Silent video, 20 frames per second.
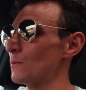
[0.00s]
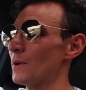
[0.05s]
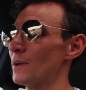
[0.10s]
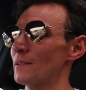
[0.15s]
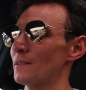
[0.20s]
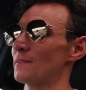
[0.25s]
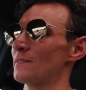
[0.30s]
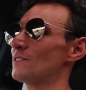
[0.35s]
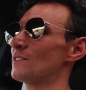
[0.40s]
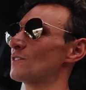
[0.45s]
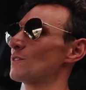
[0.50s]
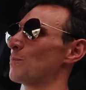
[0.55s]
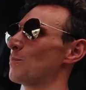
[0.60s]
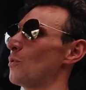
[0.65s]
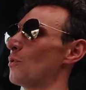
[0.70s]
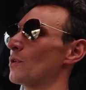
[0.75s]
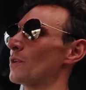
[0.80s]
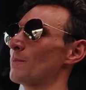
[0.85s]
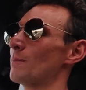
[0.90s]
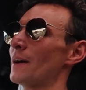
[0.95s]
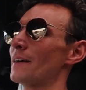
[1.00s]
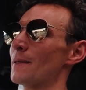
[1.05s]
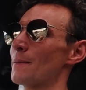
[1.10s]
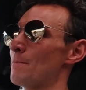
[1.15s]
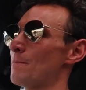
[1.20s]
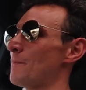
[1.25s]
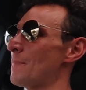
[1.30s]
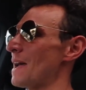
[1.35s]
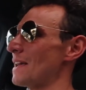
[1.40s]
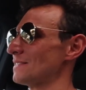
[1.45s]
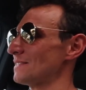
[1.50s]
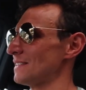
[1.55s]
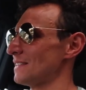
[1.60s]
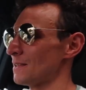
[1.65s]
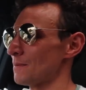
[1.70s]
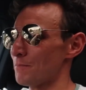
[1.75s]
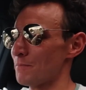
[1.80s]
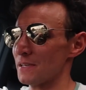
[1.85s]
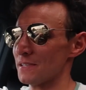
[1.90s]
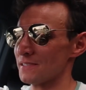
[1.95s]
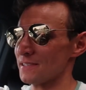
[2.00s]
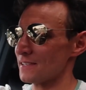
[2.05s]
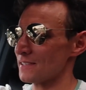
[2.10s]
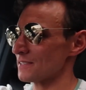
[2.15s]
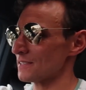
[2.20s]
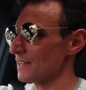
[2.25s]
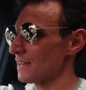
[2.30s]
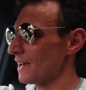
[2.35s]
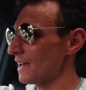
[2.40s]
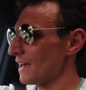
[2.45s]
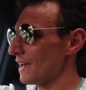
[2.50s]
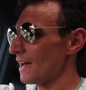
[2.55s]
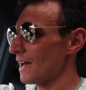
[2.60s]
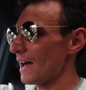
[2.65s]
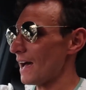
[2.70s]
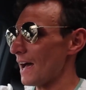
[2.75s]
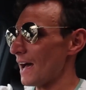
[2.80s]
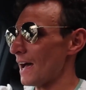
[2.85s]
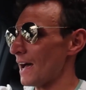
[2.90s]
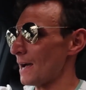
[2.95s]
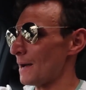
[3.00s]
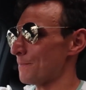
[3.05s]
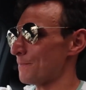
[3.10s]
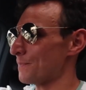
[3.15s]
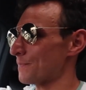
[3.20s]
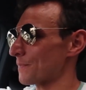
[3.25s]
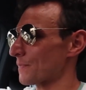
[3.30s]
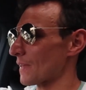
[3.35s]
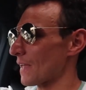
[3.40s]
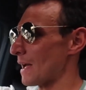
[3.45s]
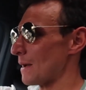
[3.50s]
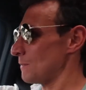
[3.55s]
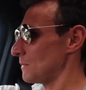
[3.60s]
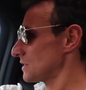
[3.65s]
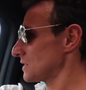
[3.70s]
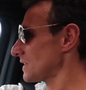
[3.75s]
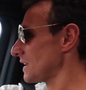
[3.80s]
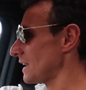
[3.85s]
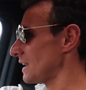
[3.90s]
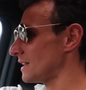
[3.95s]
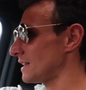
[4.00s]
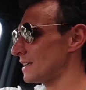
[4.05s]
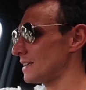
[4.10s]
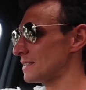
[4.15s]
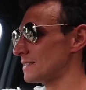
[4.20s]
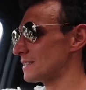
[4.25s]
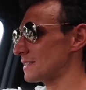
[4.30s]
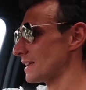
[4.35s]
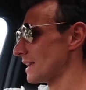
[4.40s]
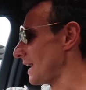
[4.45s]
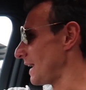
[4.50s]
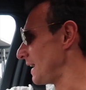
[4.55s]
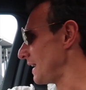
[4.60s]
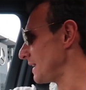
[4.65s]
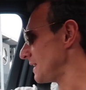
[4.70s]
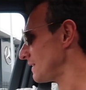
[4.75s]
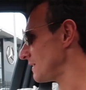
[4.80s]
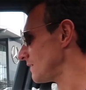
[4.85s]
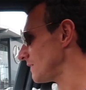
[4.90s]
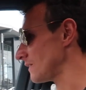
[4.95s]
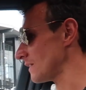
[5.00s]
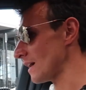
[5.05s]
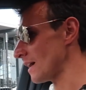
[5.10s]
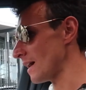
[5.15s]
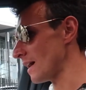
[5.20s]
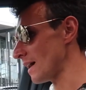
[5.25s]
We're supported by the best in the business at Mercedes, and